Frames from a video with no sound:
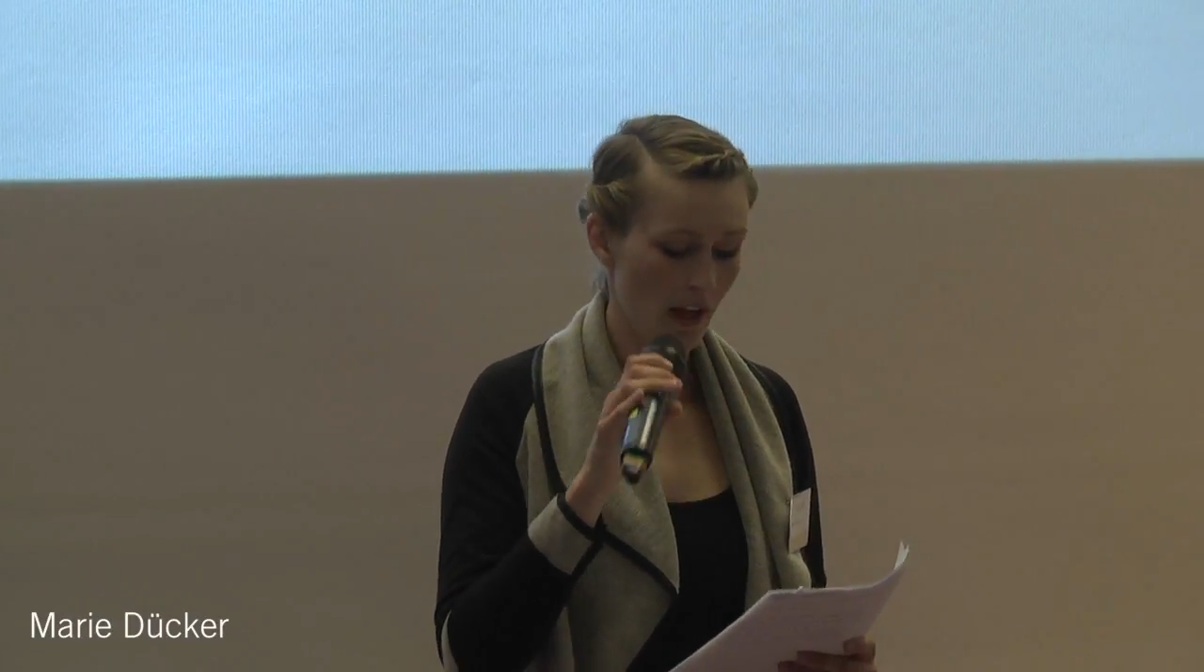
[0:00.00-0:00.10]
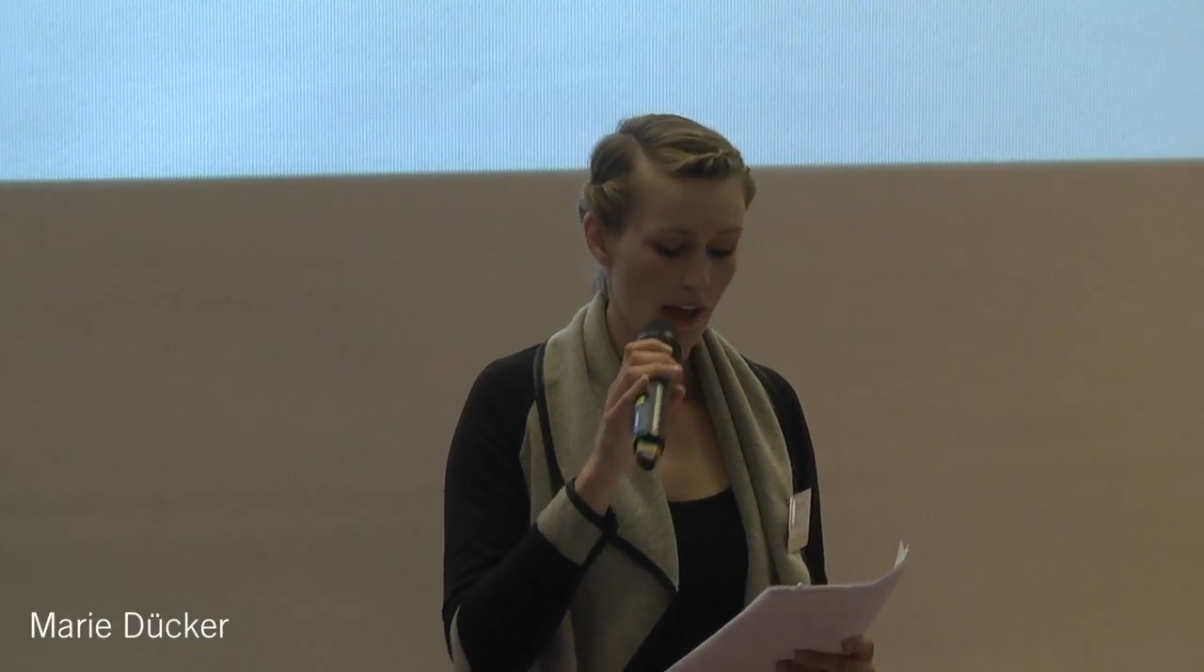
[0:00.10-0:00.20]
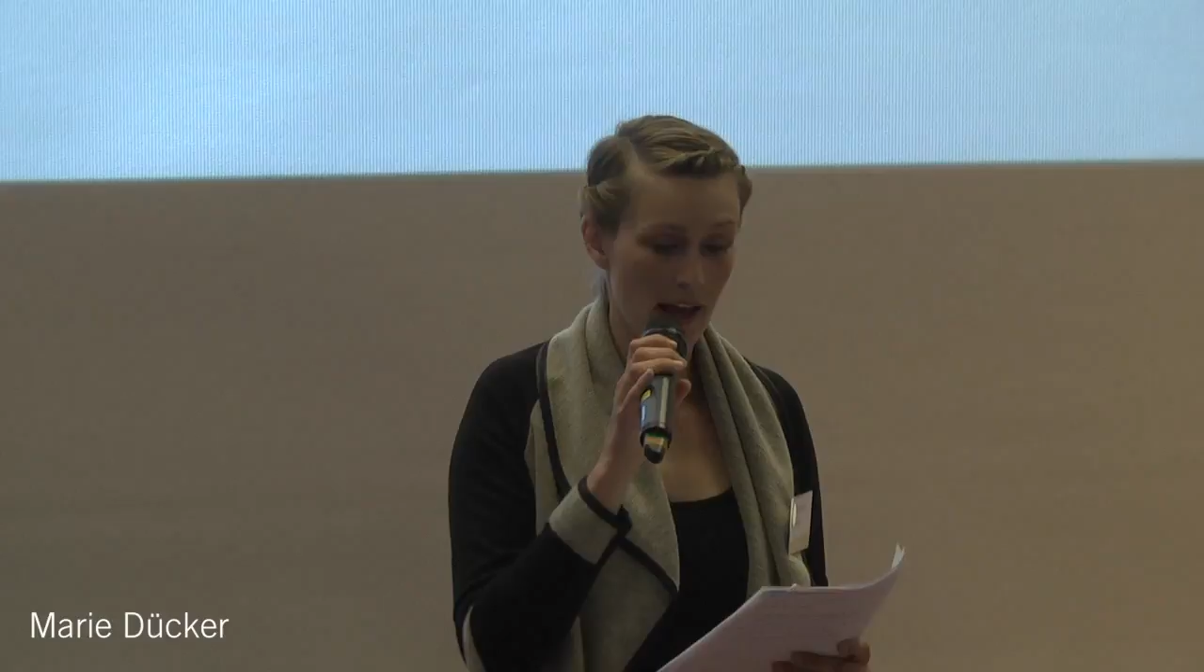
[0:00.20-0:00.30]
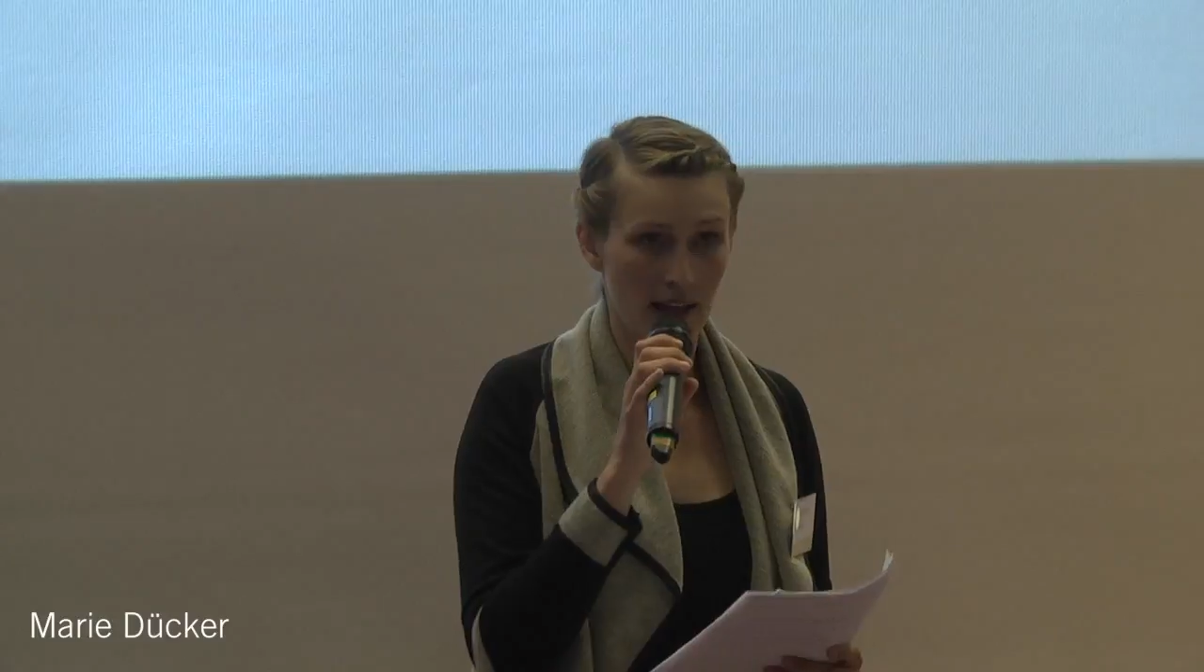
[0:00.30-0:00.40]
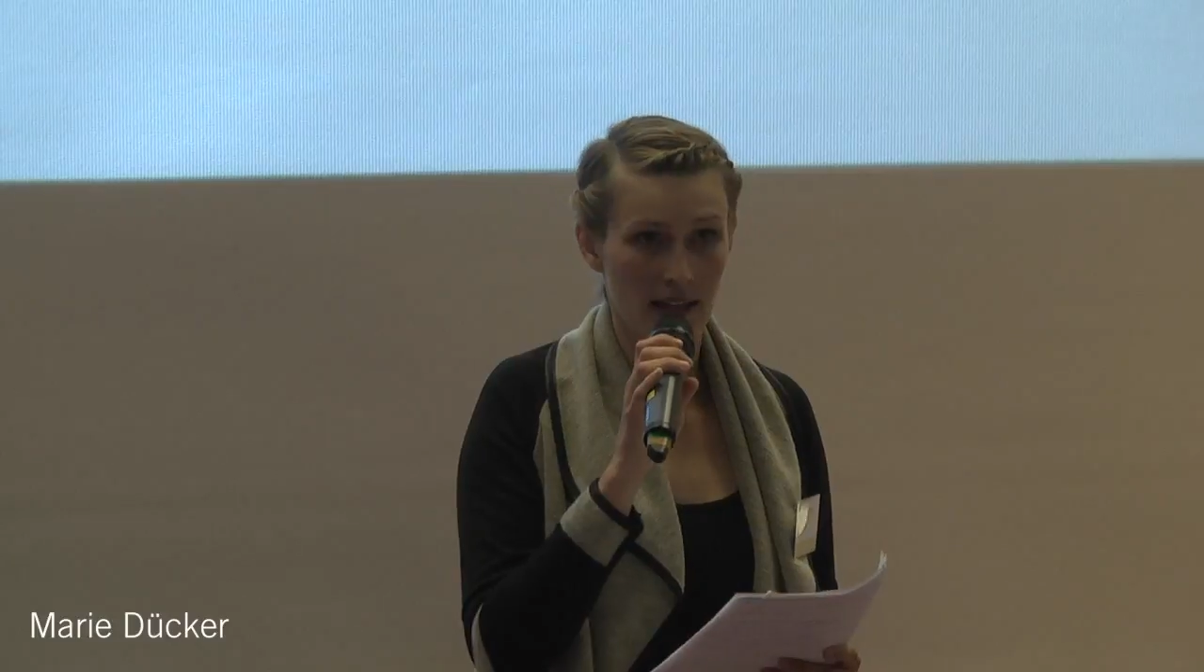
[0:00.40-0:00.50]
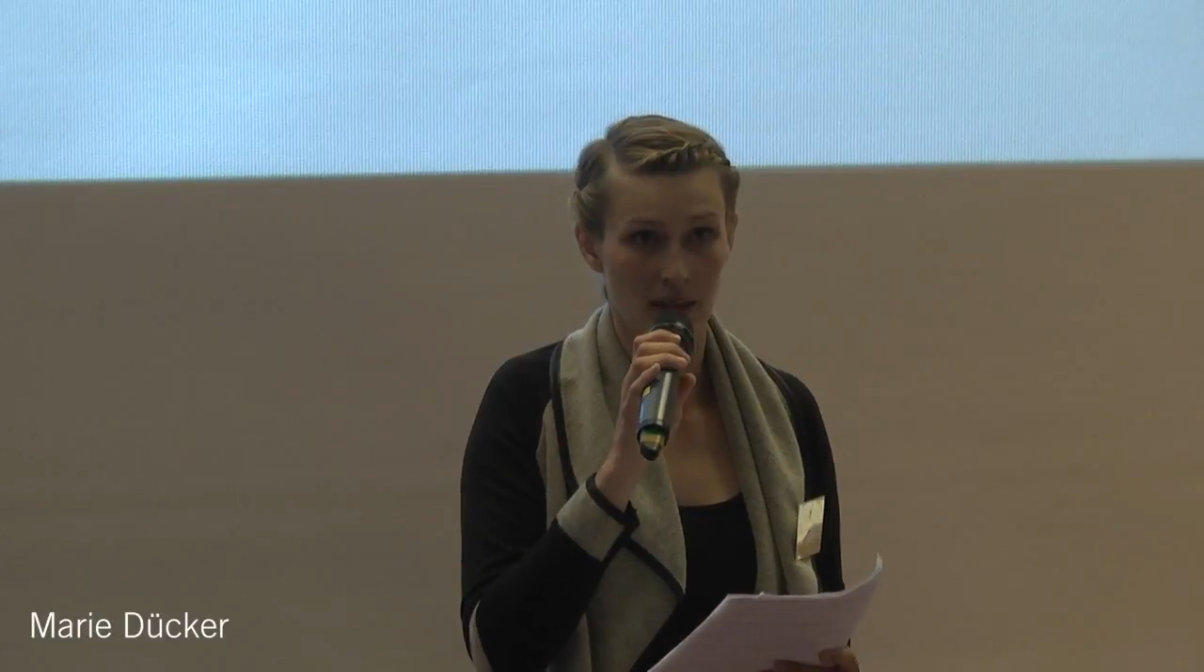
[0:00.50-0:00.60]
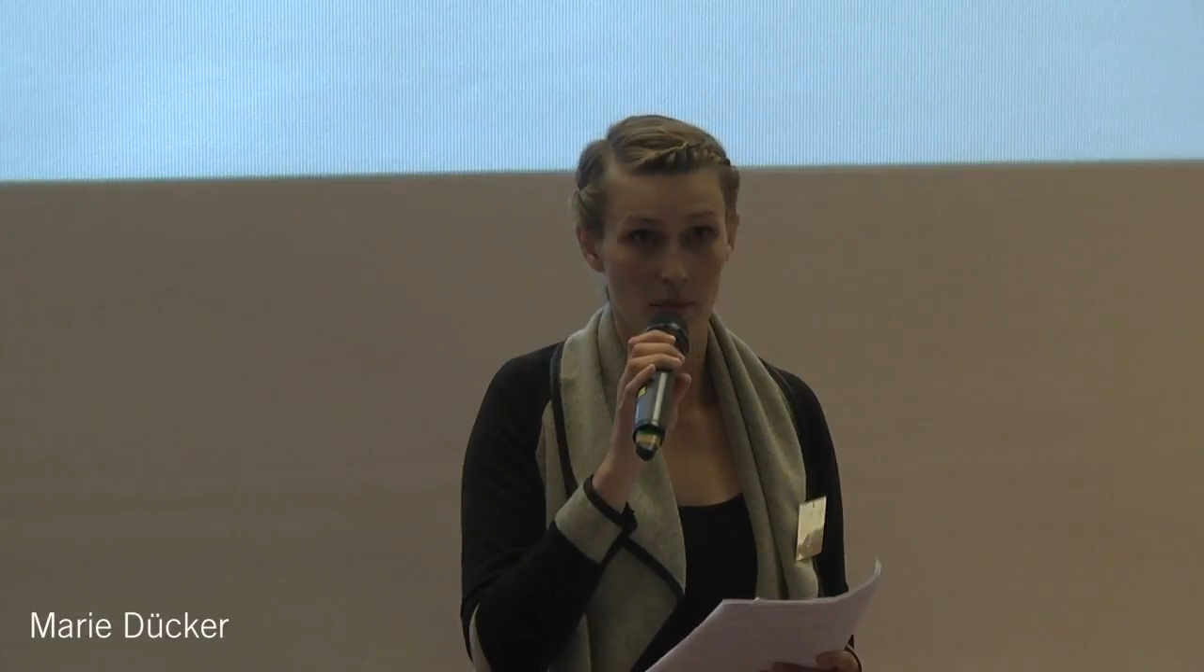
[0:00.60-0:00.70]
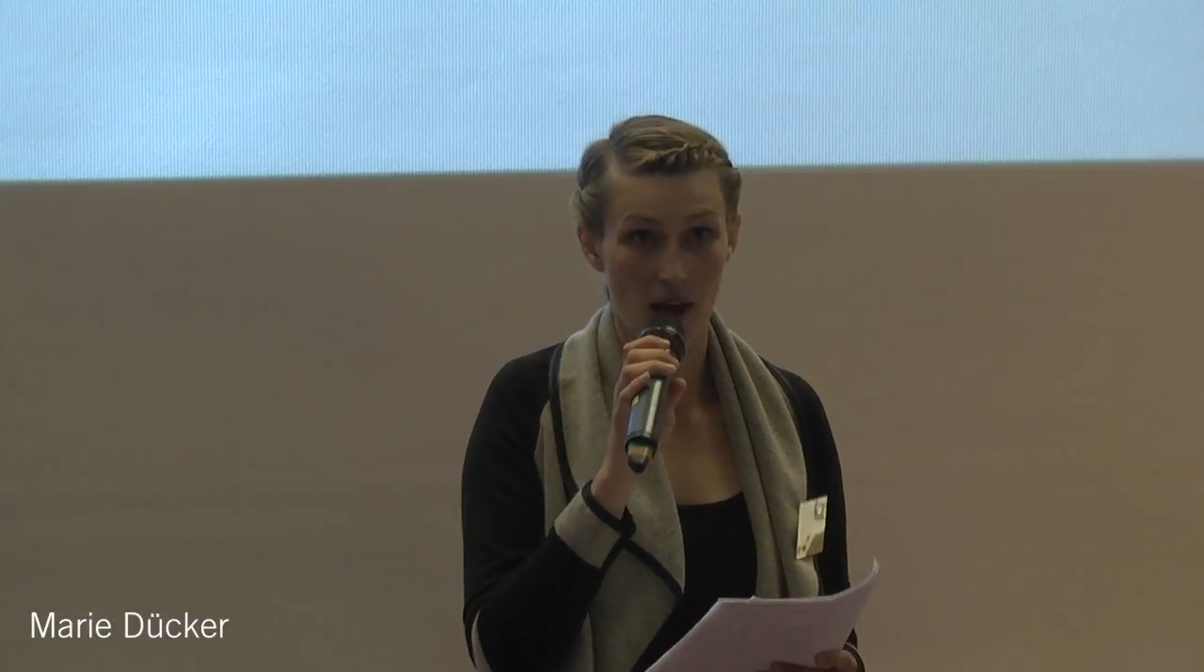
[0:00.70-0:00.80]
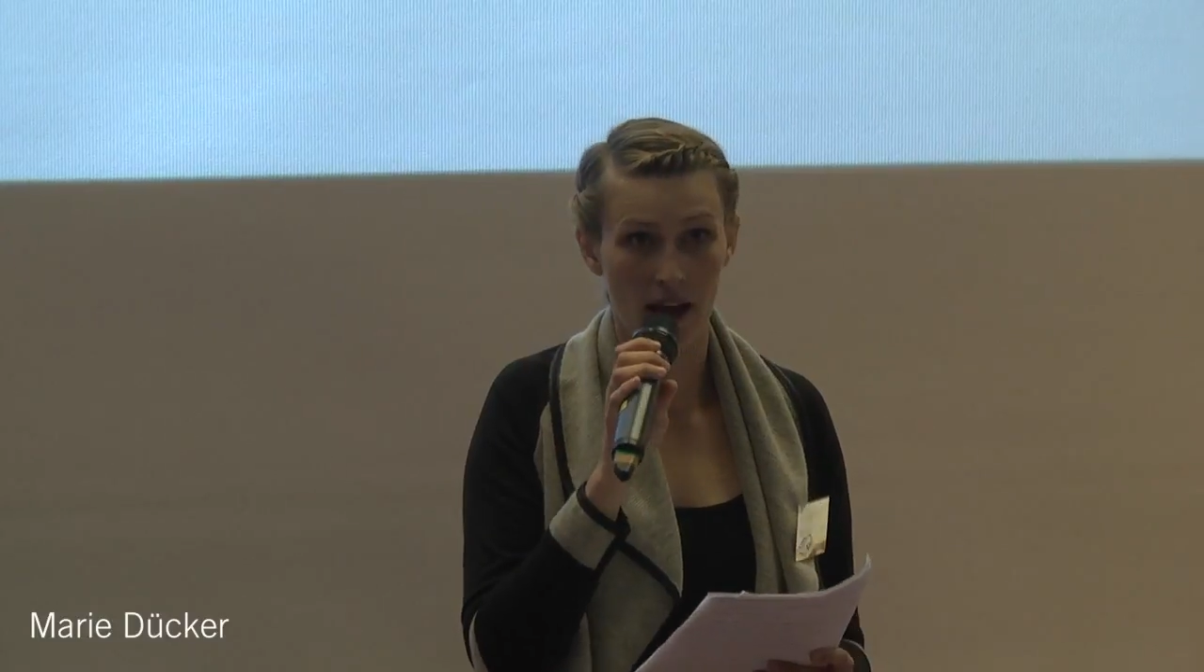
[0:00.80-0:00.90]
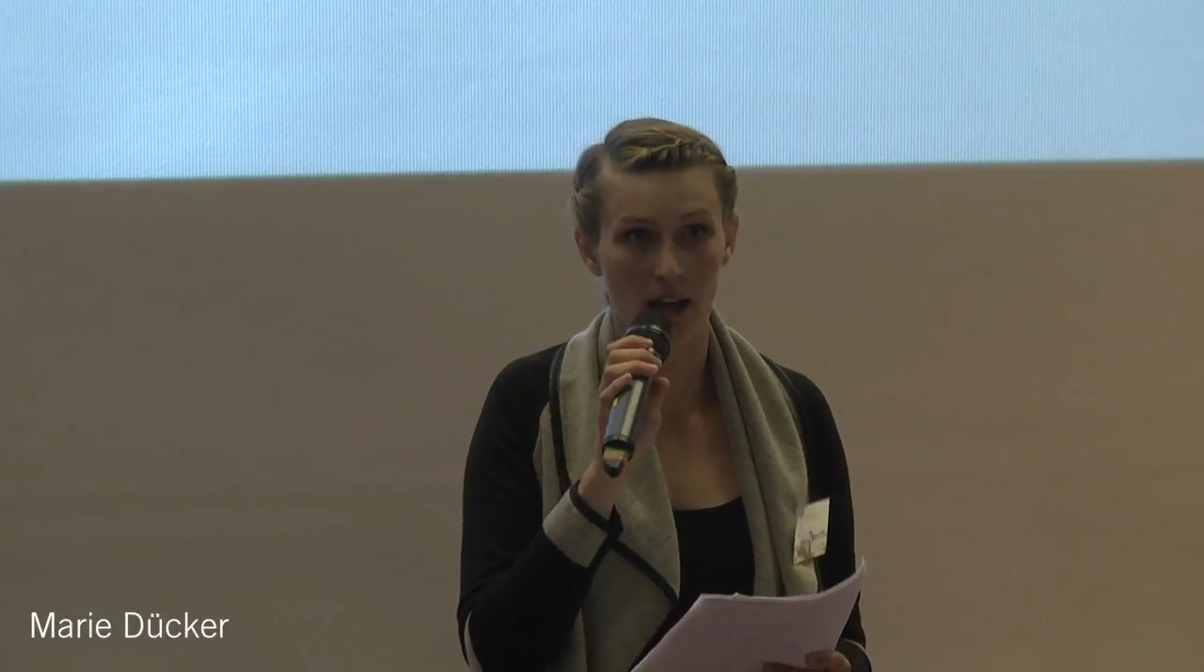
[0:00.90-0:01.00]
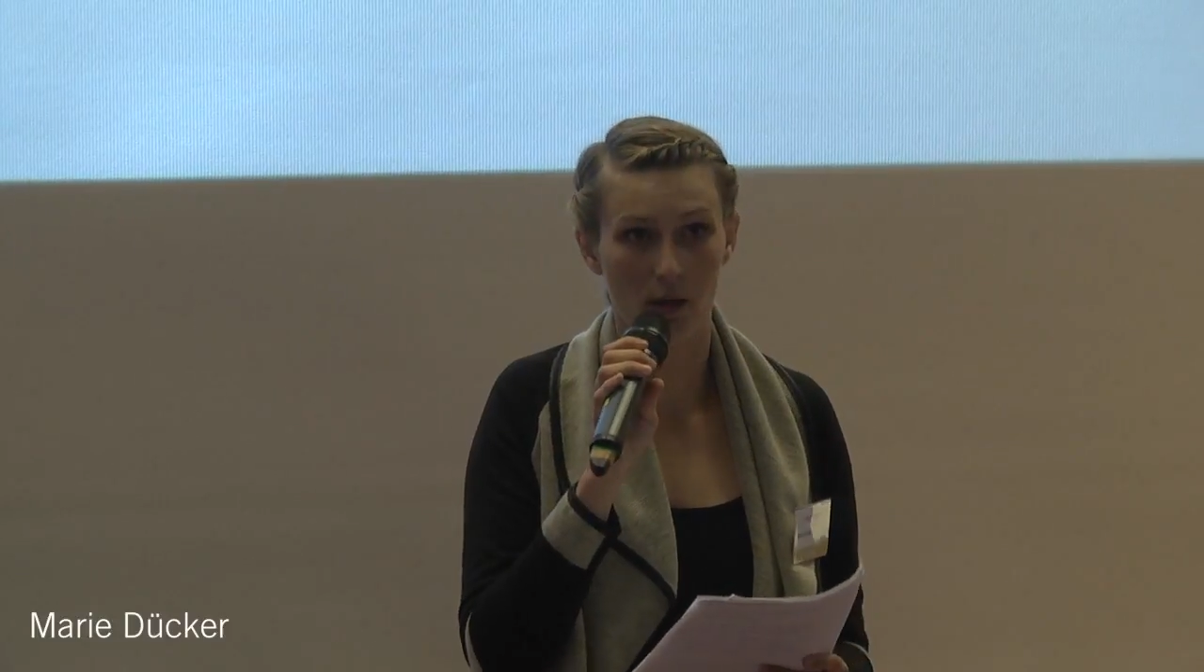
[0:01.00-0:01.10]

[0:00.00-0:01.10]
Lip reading: And in my